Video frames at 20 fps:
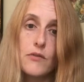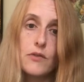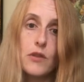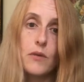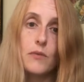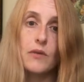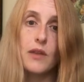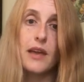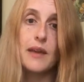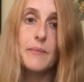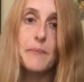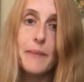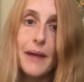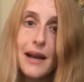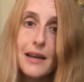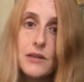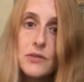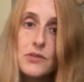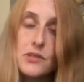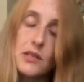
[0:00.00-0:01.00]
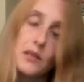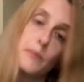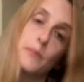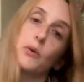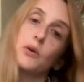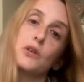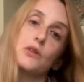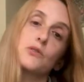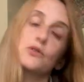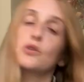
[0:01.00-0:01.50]
the imbalance in the
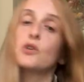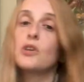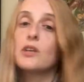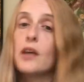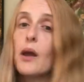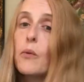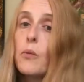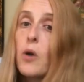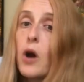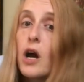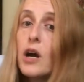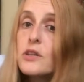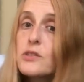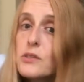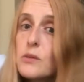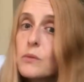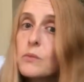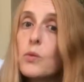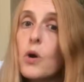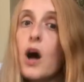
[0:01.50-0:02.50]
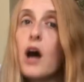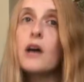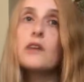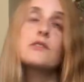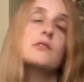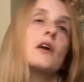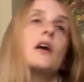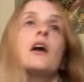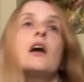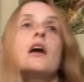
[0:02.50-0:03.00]
body is going to get worse and worse.